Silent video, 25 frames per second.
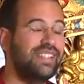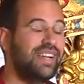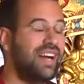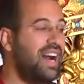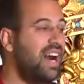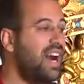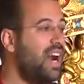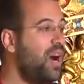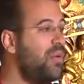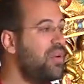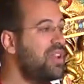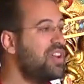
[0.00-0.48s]

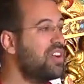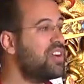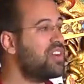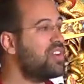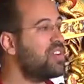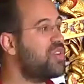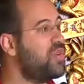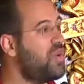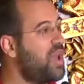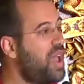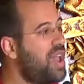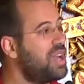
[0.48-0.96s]
How
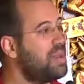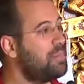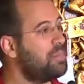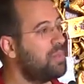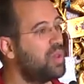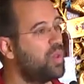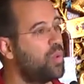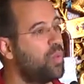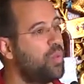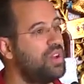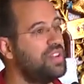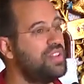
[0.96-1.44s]

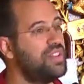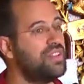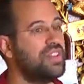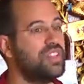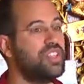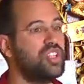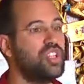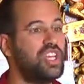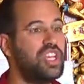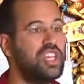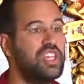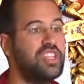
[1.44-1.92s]
incredible. When is a
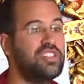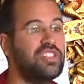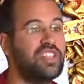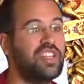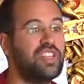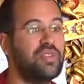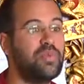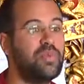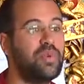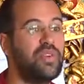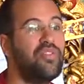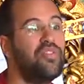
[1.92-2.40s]
change
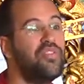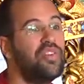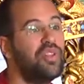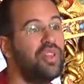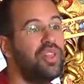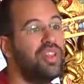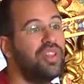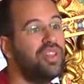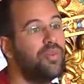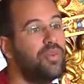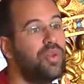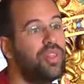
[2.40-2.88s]
that
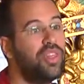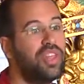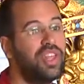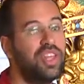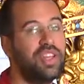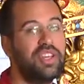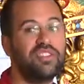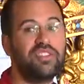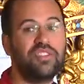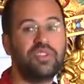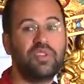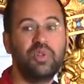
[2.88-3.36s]
we
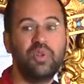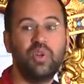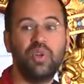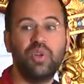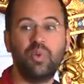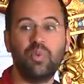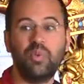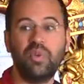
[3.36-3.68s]
think is good,